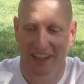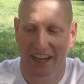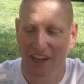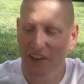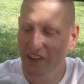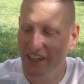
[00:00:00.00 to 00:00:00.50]

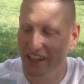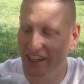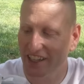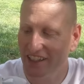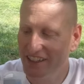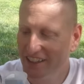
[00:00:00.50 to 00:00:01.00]
area,
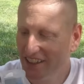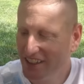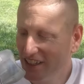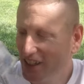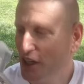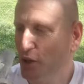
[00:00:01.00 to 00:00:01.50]

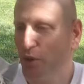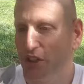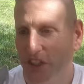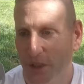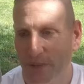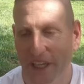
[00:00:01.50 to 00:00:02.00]

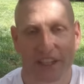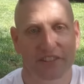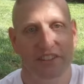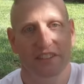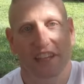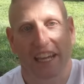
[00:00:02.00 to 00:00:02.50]
which I'm
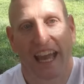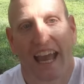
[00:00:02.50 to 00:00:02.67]
guessing they